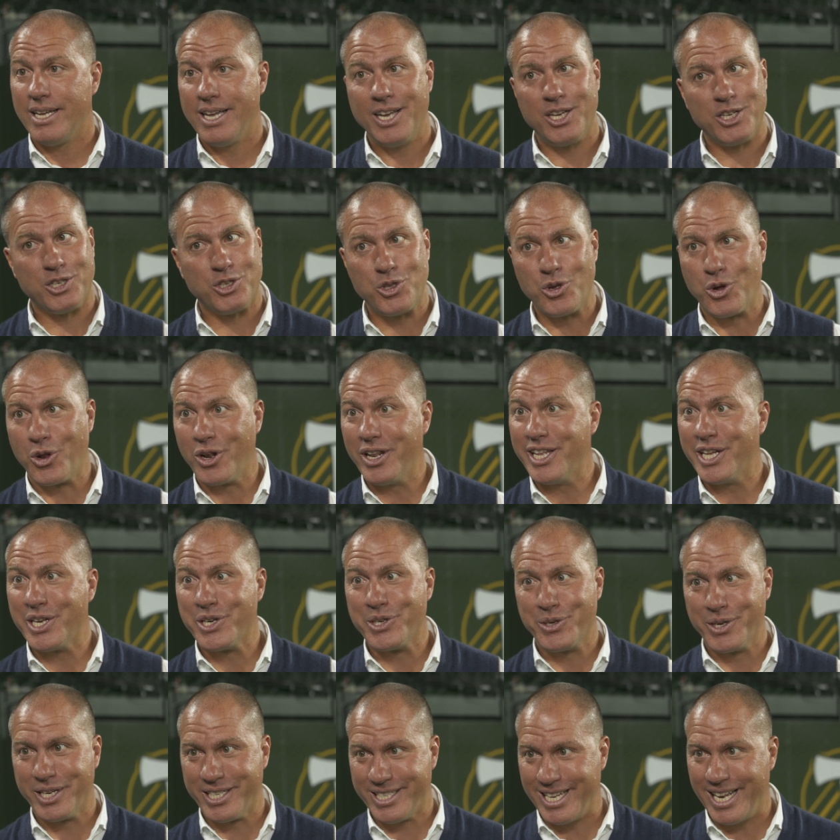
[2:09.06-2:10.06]
It's not
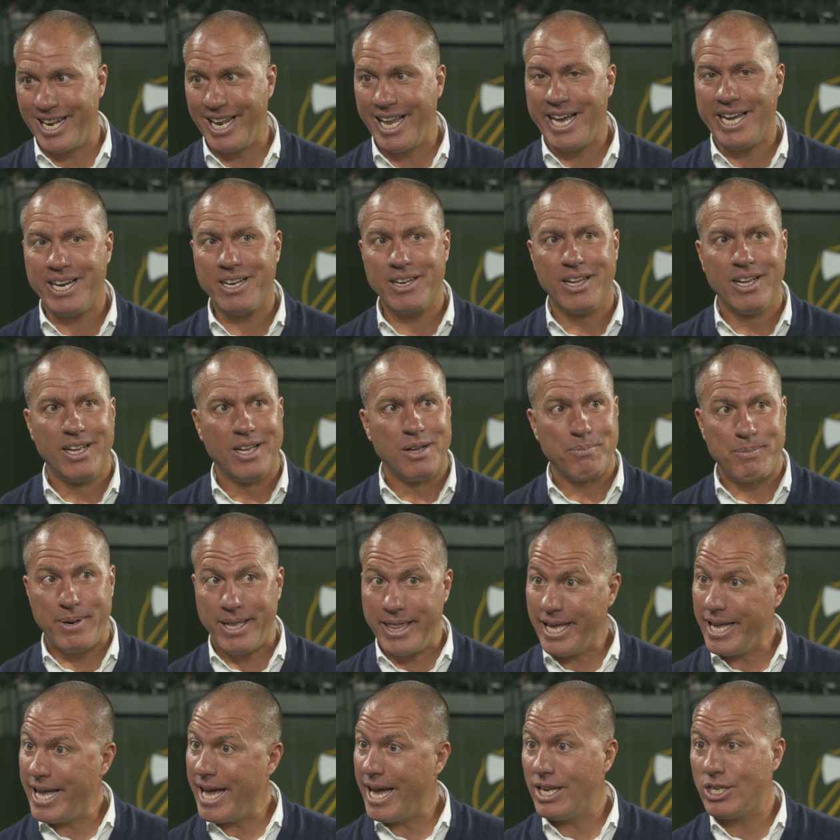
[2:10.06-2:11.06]
little, it's a lot, but
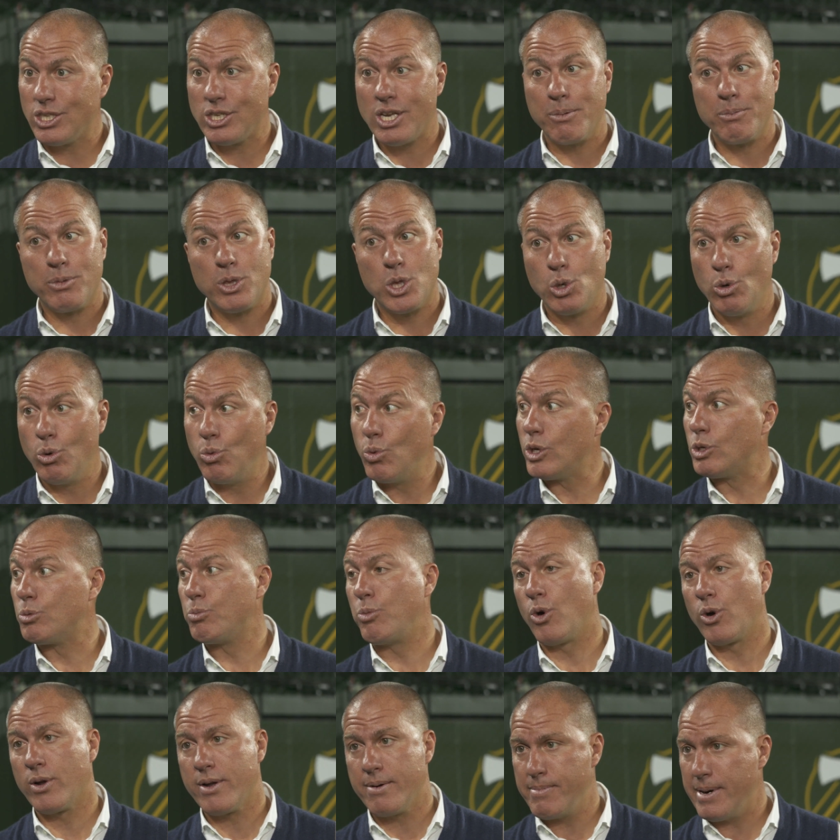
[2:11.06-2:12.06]
the guys came through. We
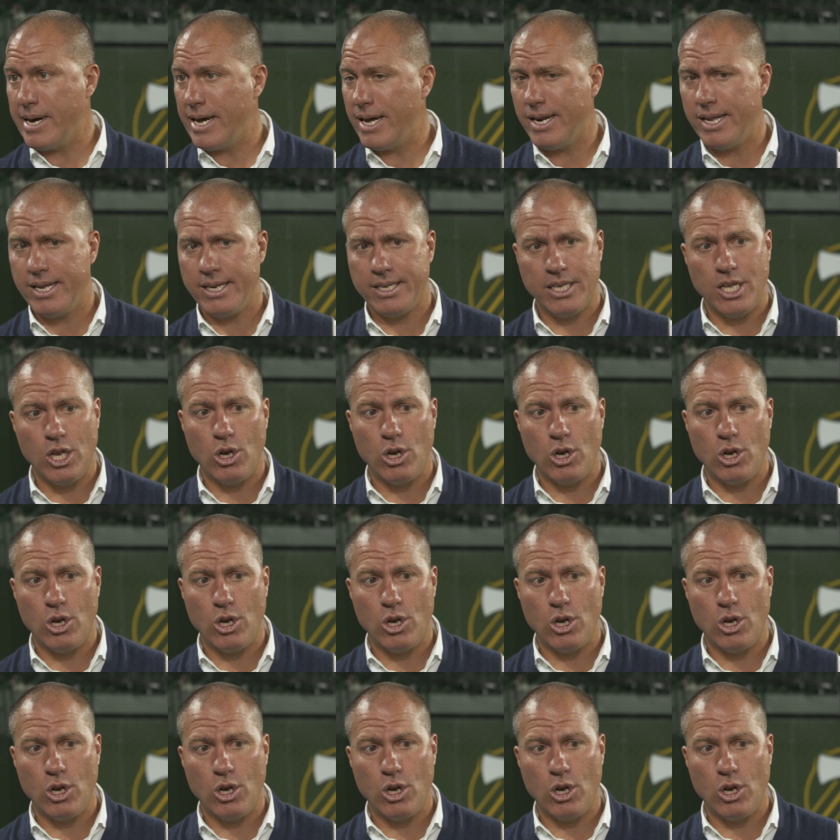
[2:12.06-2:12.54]
spoke about it.